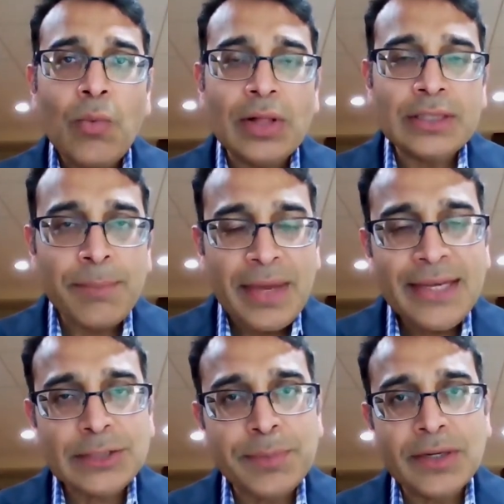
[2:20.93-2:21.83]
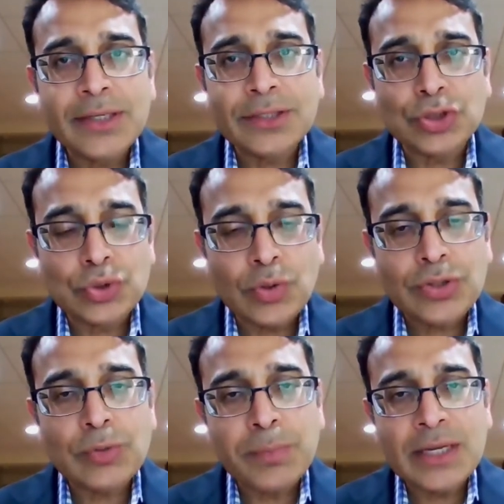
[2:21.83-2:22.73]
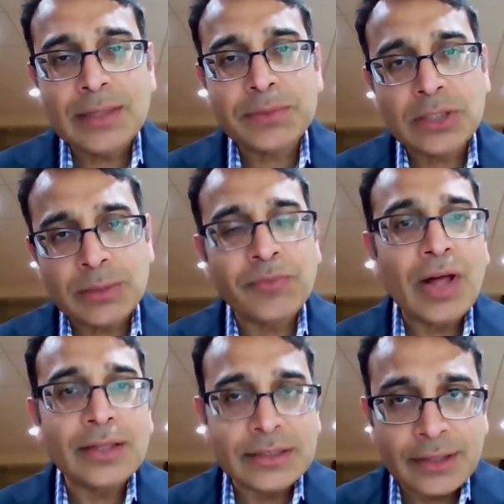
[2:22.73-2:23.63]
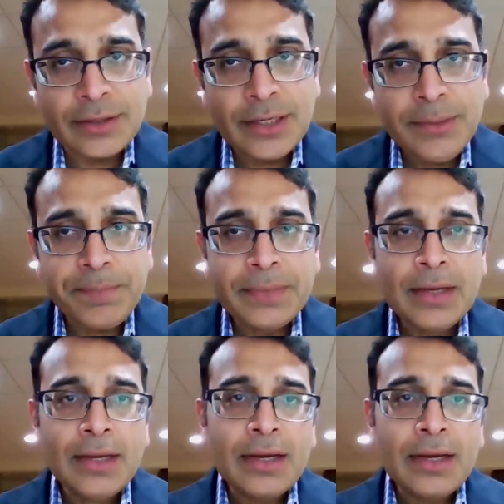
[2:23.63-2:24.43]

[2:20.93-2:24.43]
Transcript: while they may experience short to medium-term volatility,